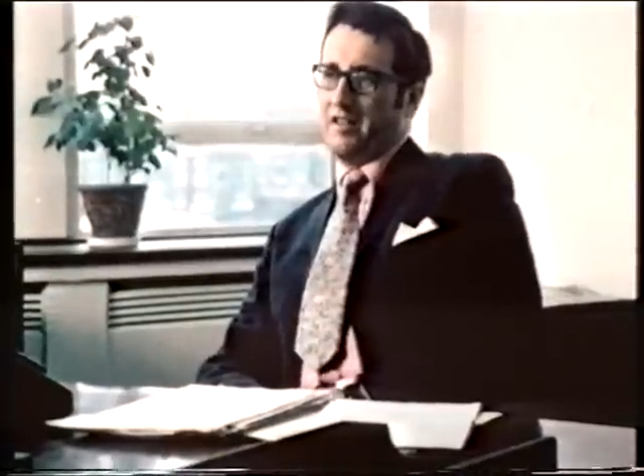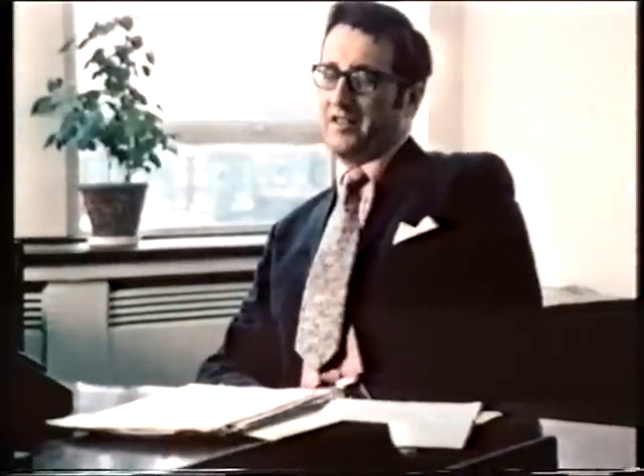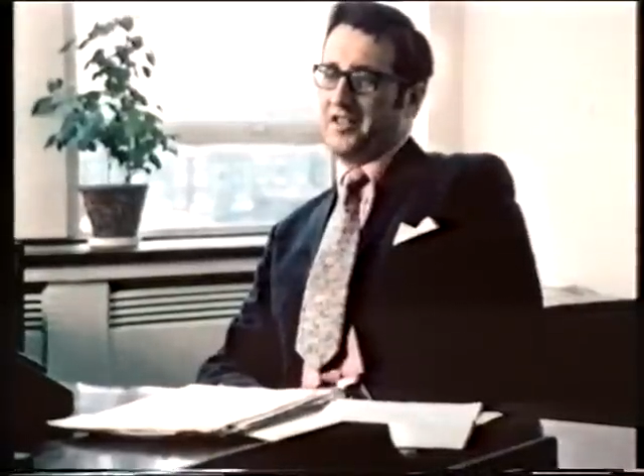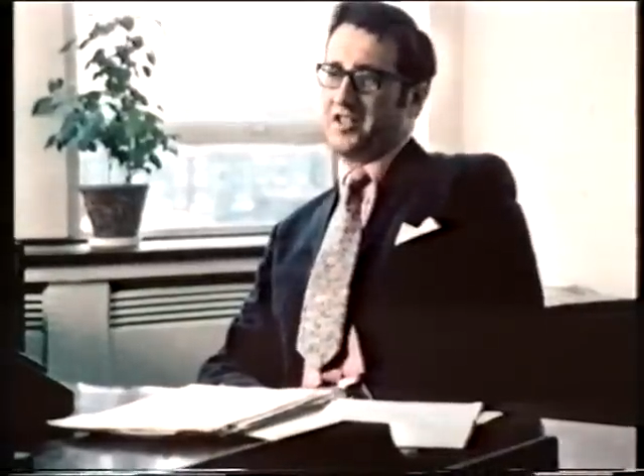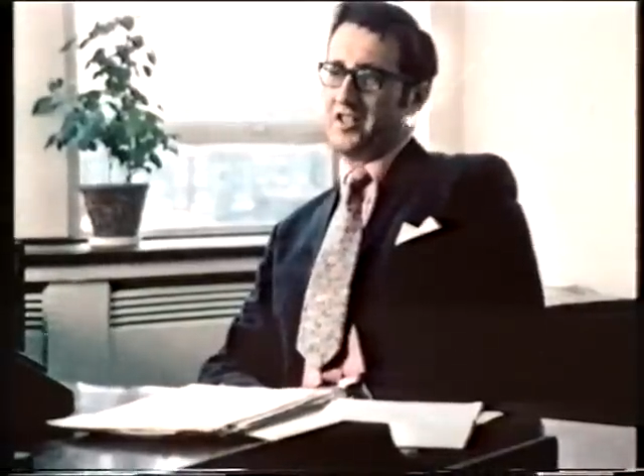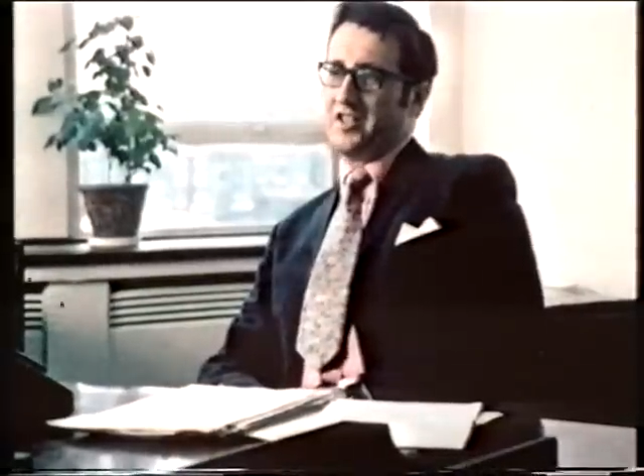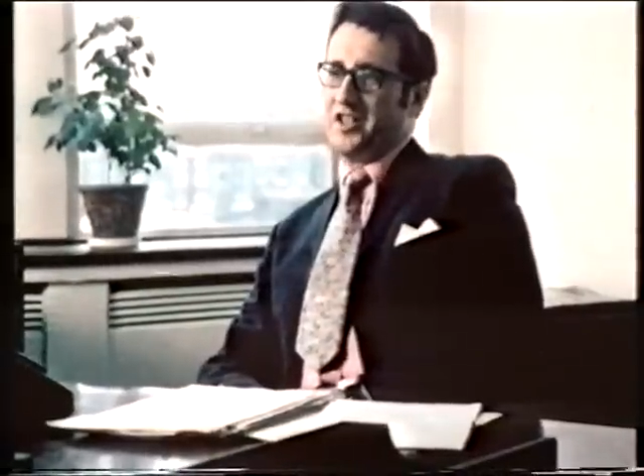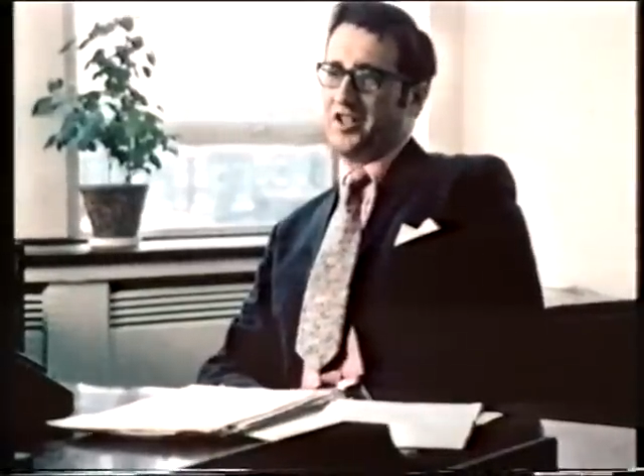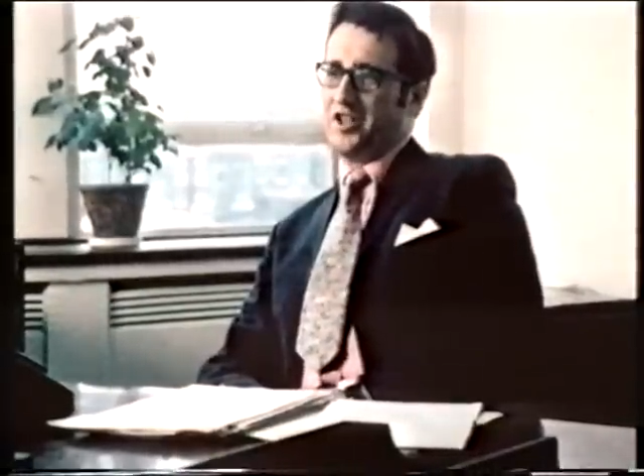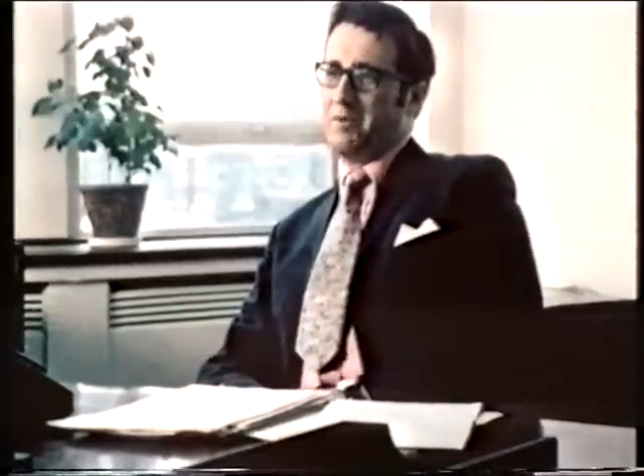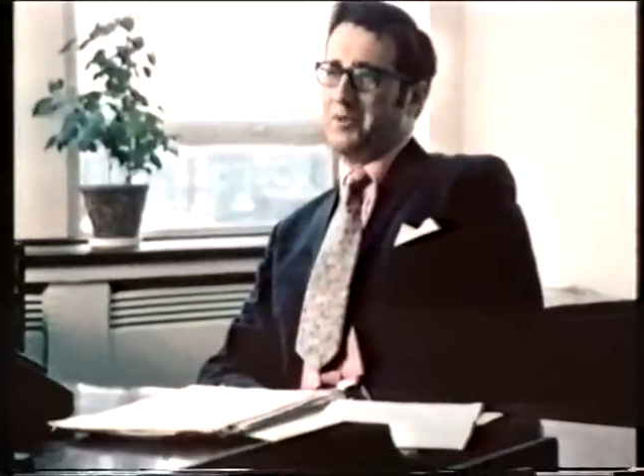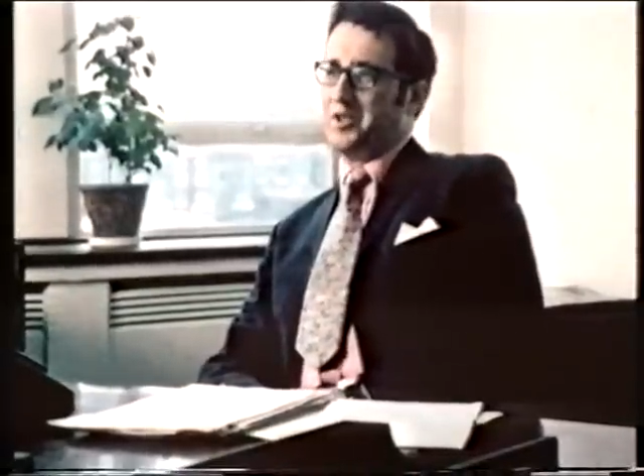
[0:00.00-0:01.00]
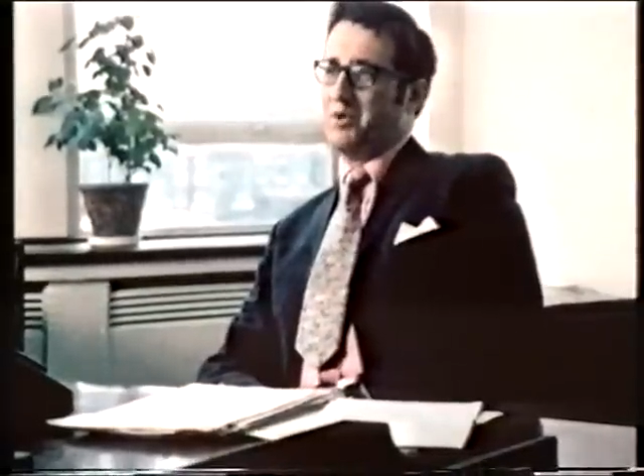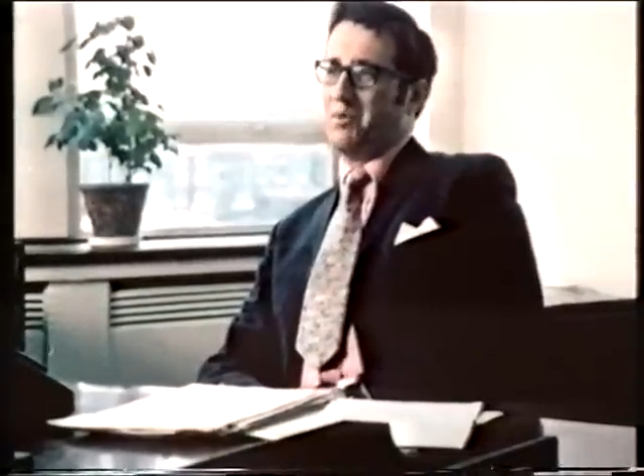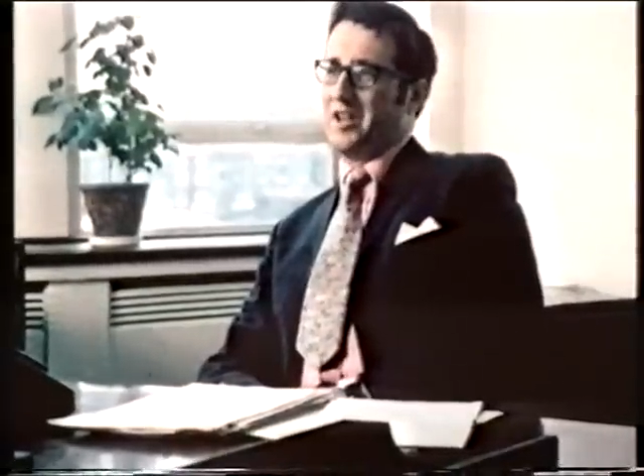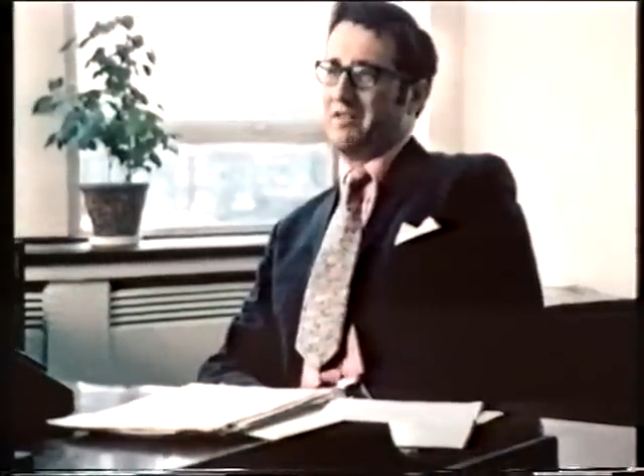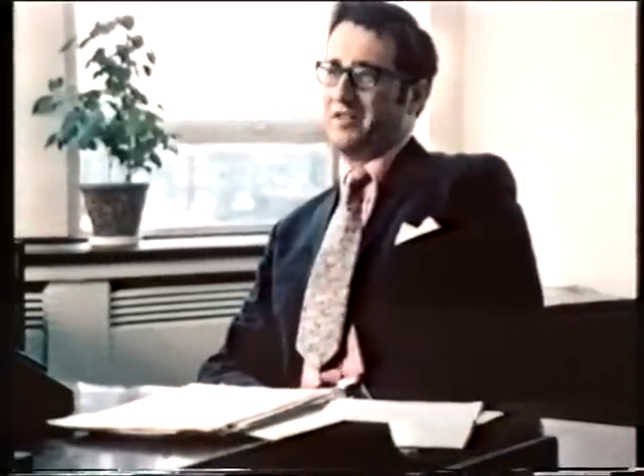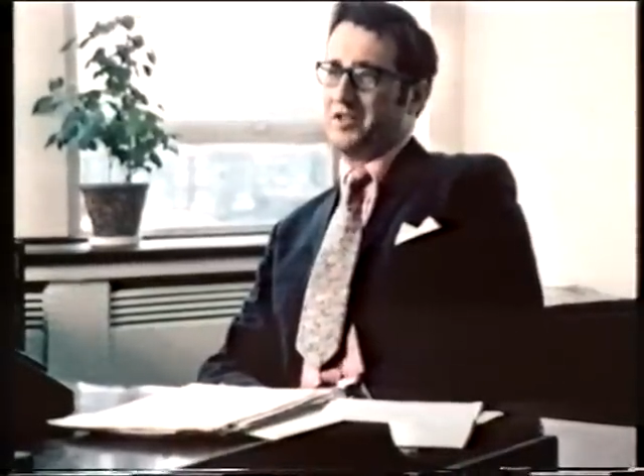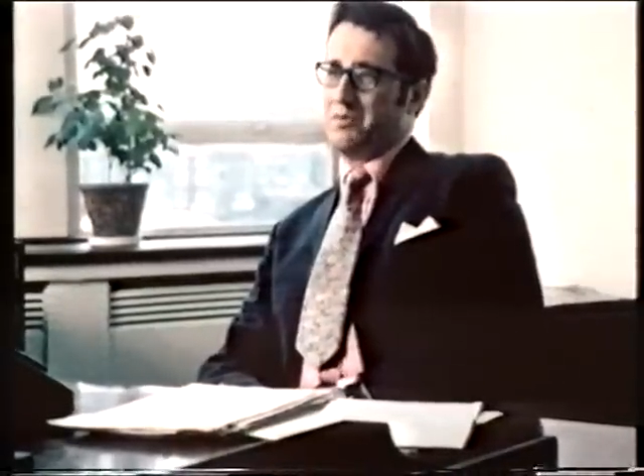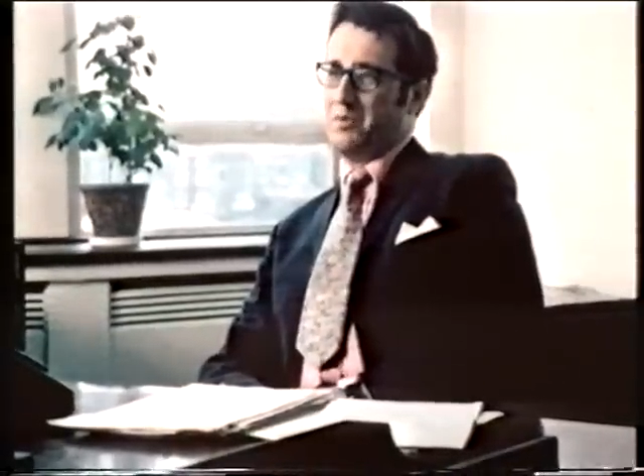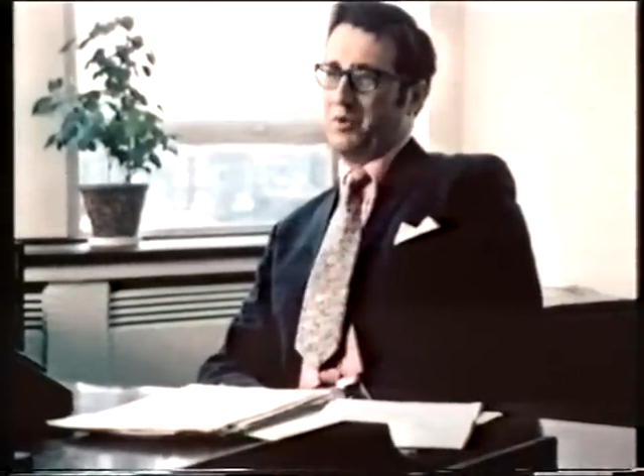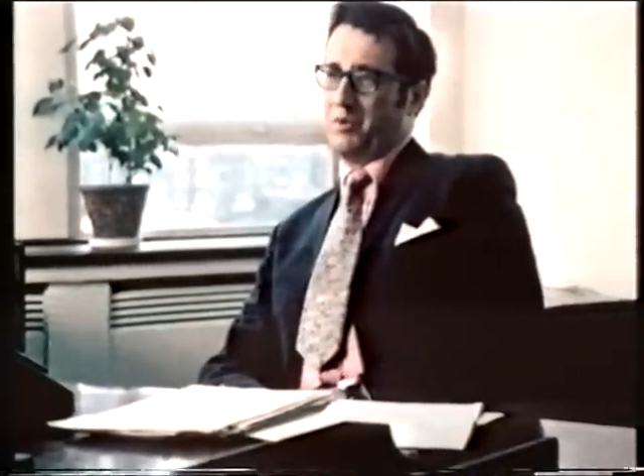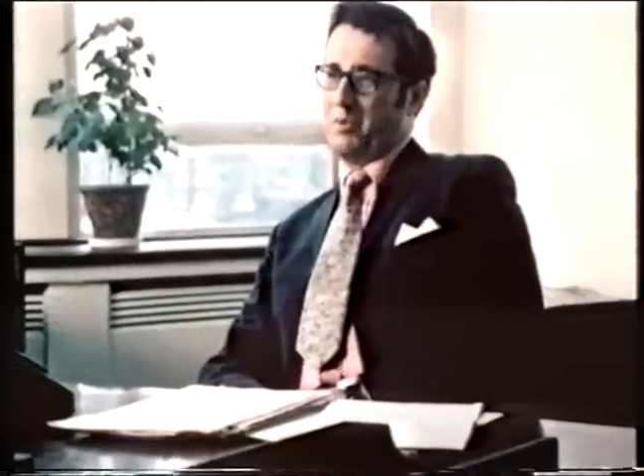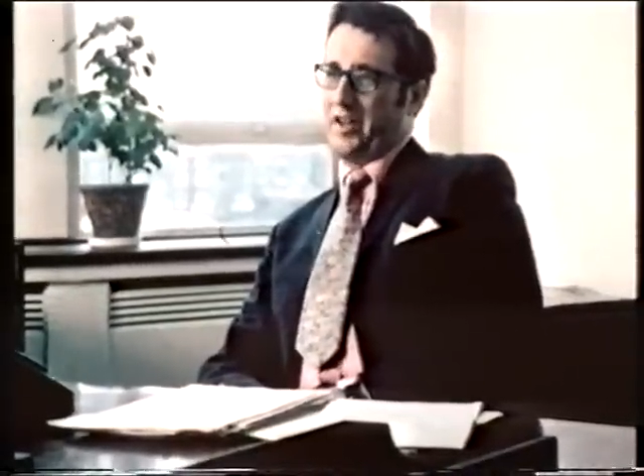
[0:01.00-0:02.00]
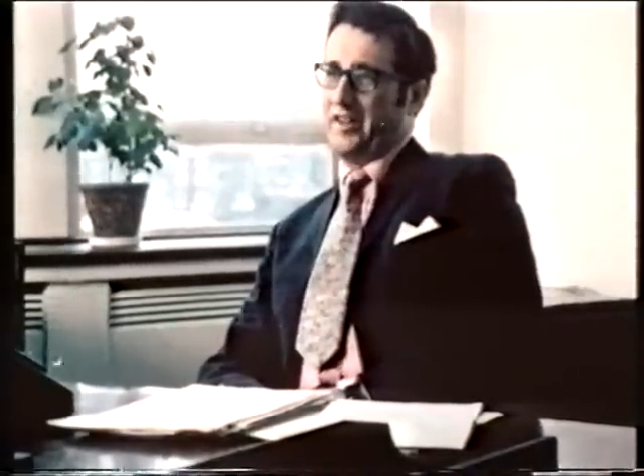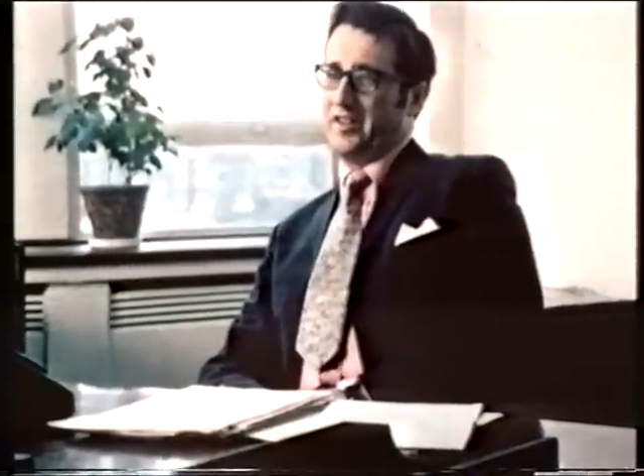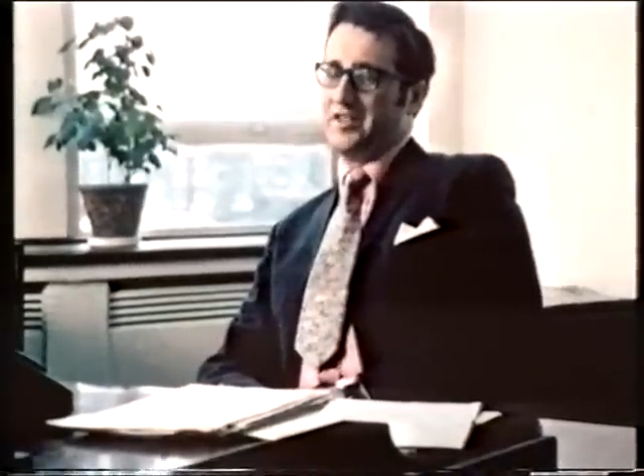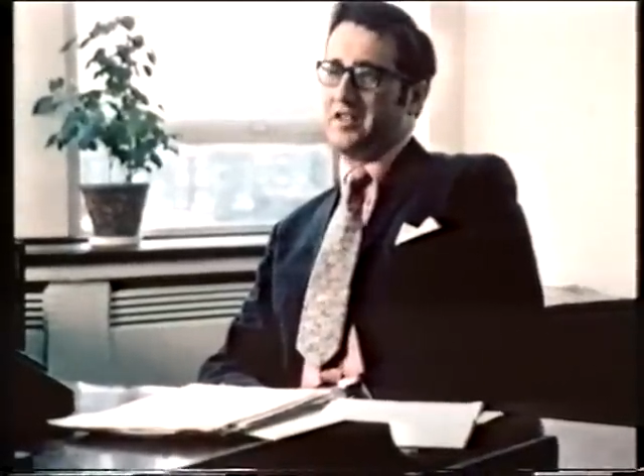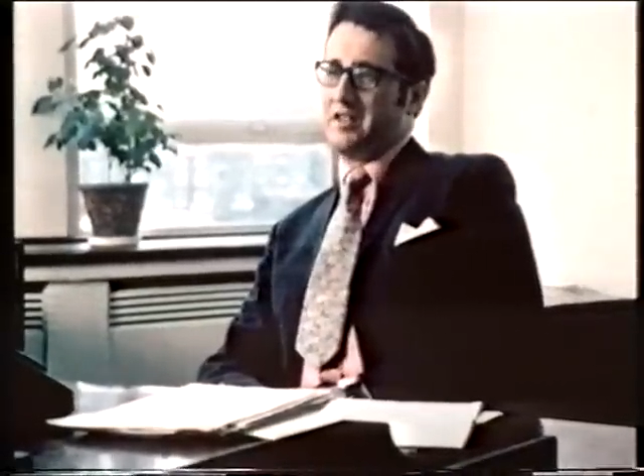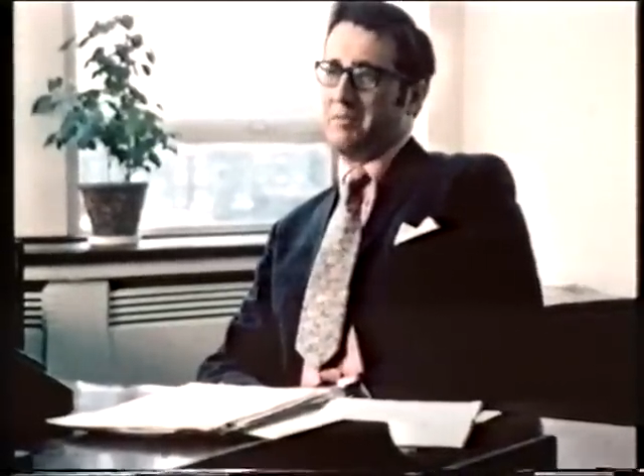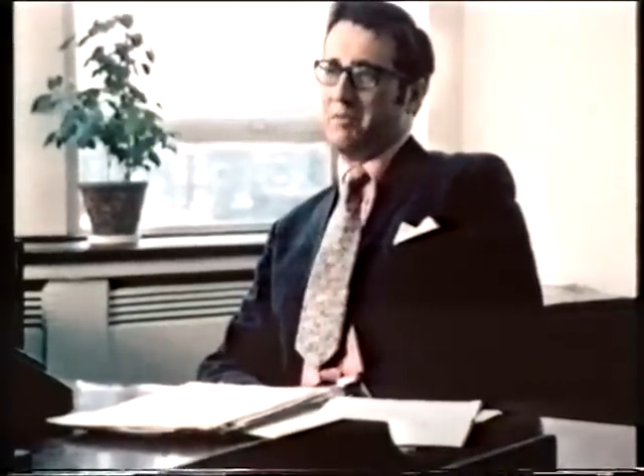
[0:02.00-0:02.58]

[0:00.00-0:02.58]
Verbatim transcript: Uh, this is an economical way for small ones,